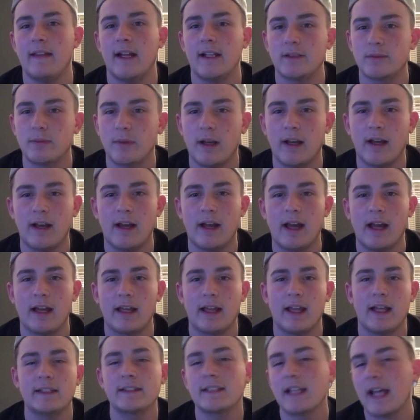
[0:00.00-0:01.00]
That's why I
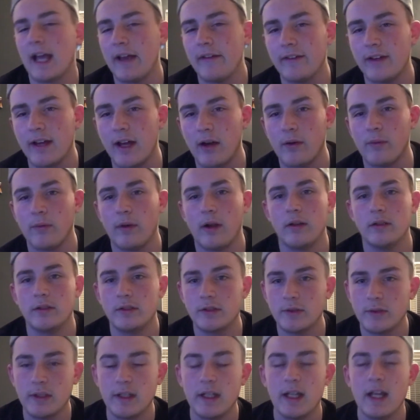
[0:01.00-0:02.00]
guess I haven't got around
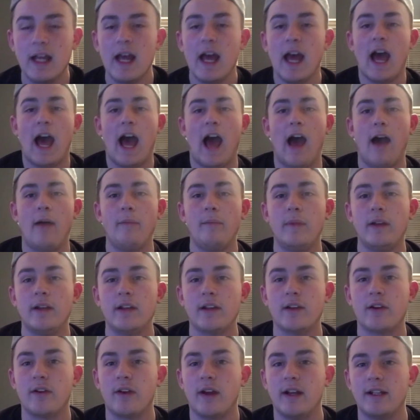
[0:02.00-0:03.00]
to it. I've been
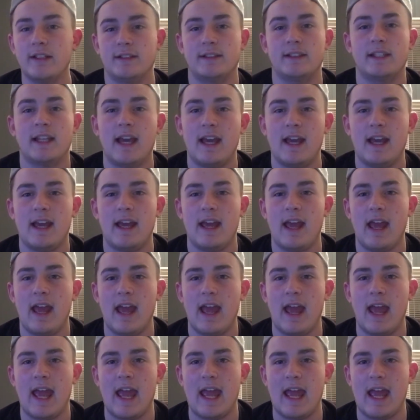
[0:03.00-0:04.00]
a great skate,
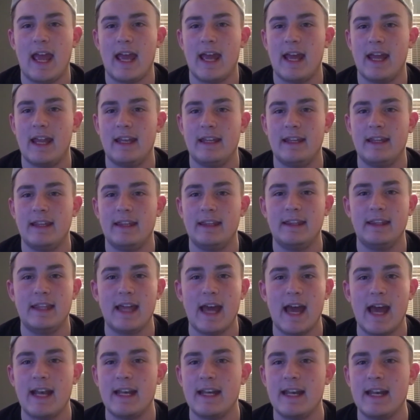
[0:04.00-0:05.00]
and
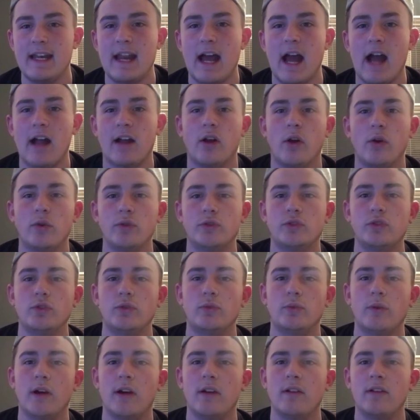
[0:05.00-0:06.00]
that did not go too
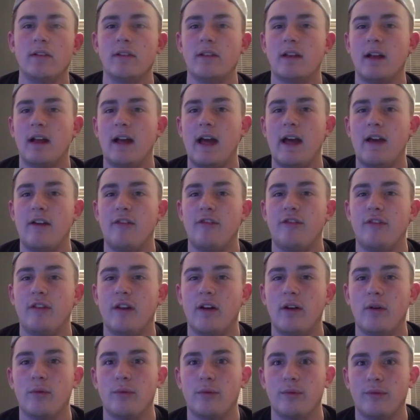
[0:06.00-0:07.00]
well. I
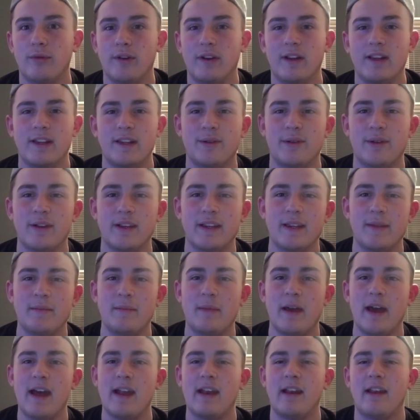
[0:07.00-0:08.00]
fell really, really
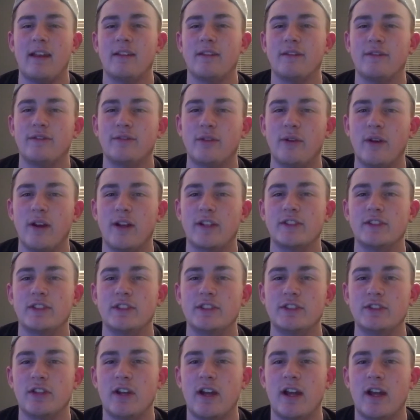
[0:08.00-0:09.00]
bad on the floor
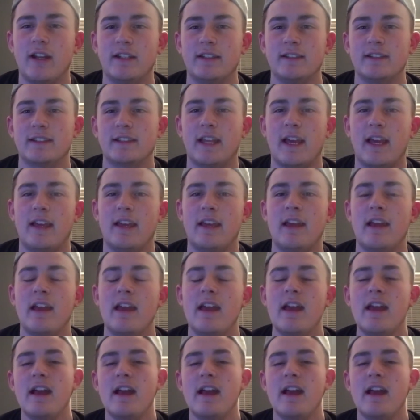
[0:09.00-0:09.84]
actually trying to skate.